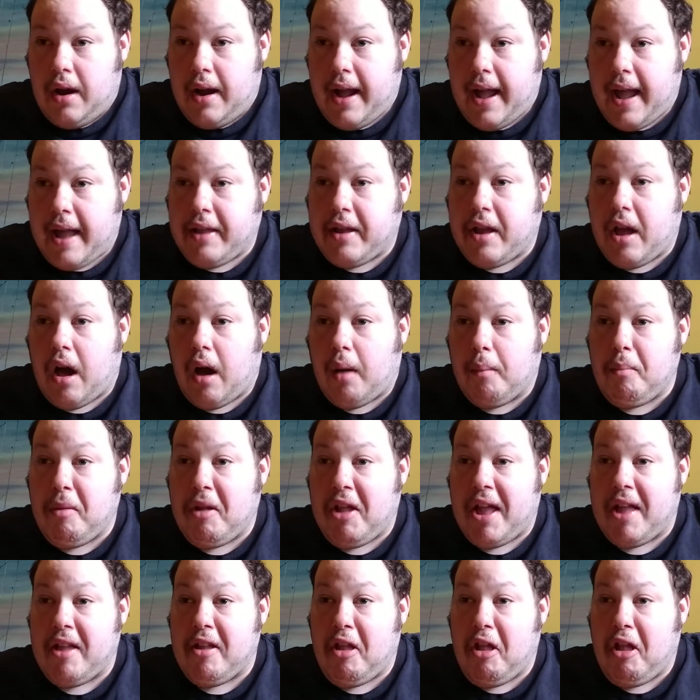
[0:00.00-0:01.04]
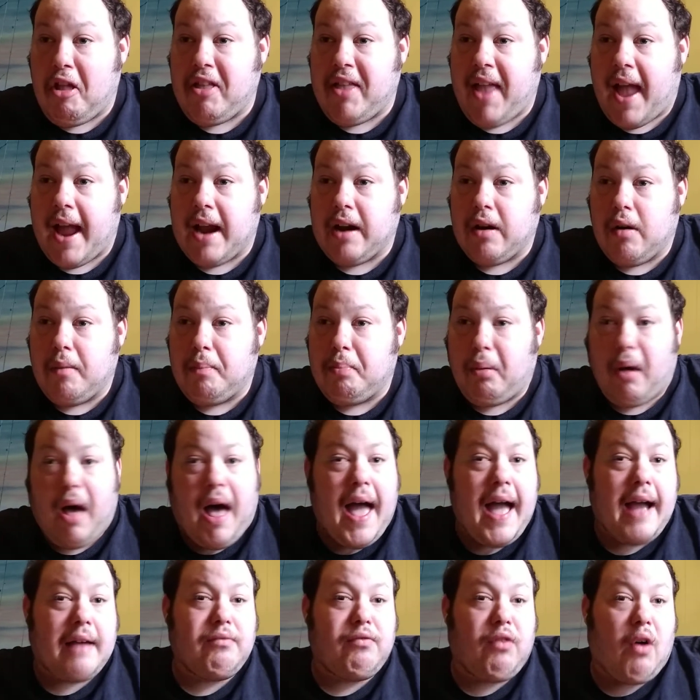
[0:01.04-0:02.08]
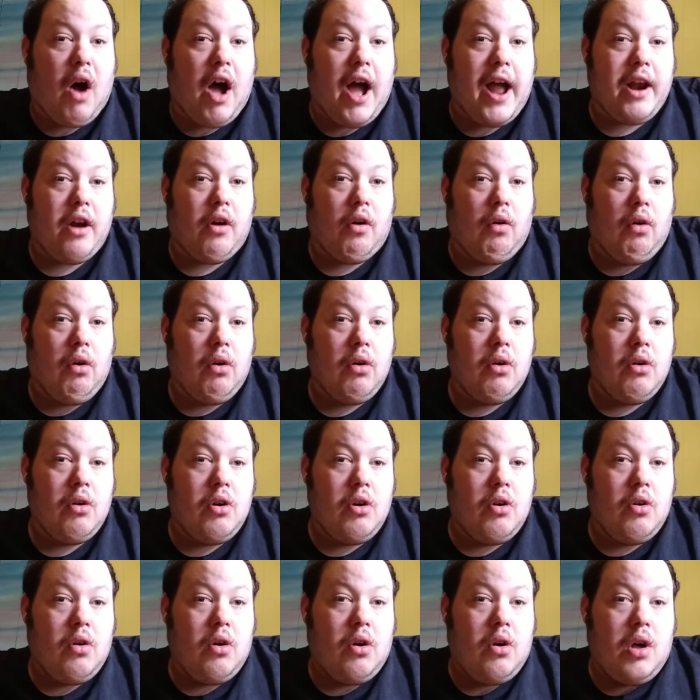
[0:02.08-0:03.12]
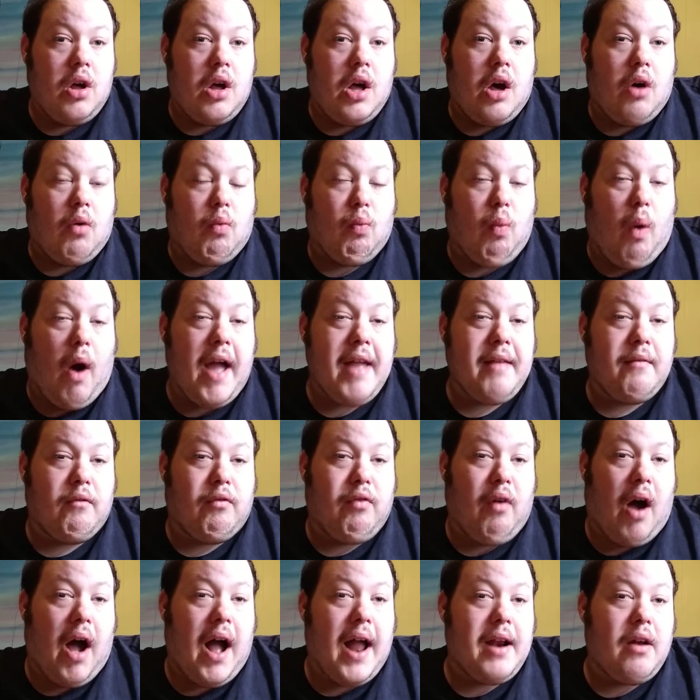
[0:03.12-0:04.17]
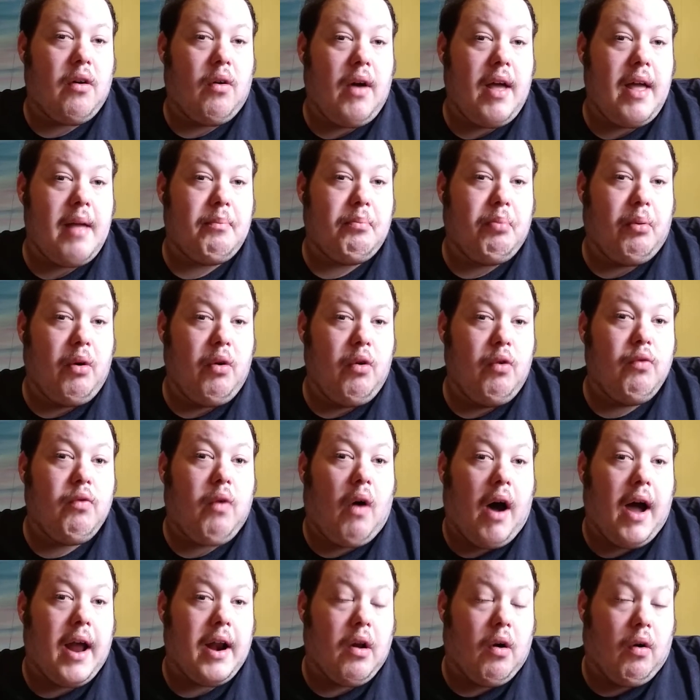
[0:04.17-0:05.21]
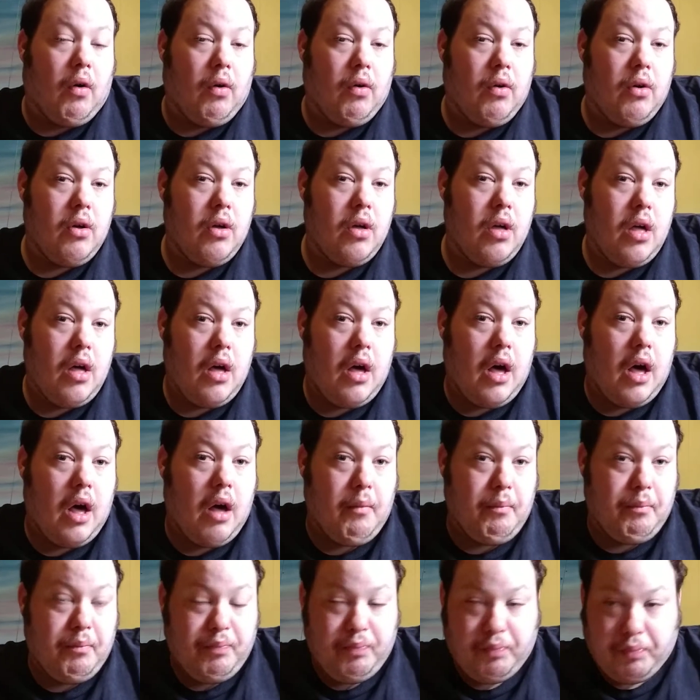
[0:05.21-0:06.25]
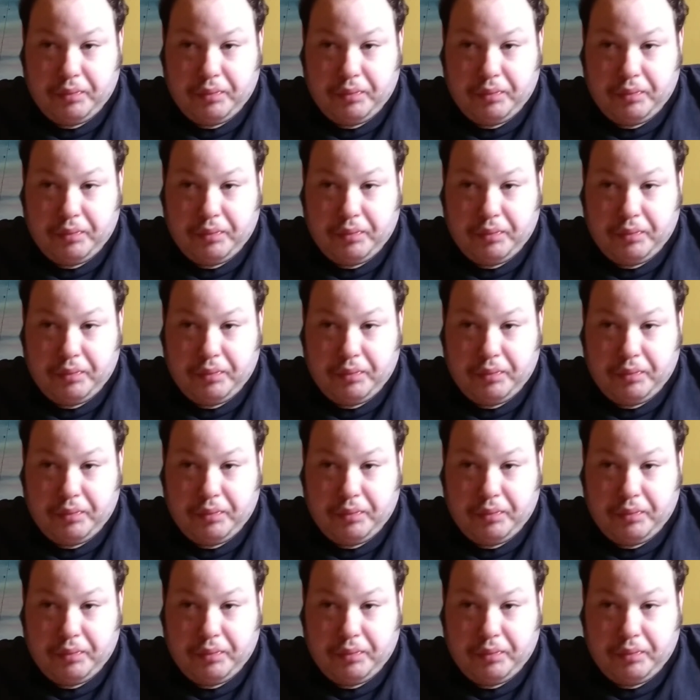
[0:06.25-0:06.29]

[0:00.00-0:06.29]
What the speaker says: It comes in standard black vinyl, white vinyl, and blue vinyl. I'm